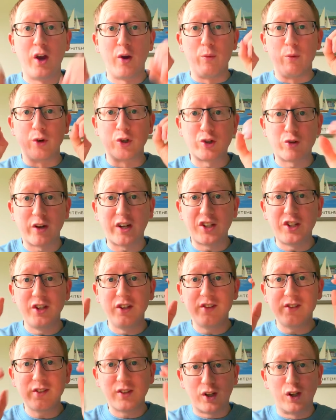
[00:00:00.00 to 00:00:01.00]

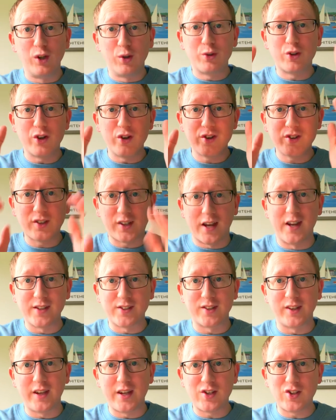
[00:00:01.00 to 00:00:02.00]
Restrictions, closures,
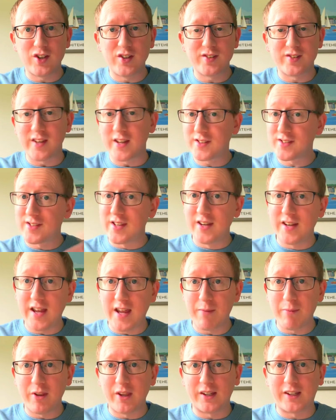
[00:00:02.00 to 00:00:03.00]
cancellations, that's the
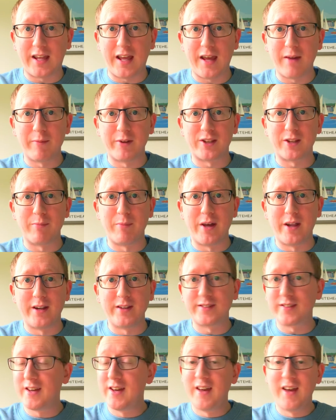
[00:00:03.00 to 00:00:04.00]
name of the game at the minute.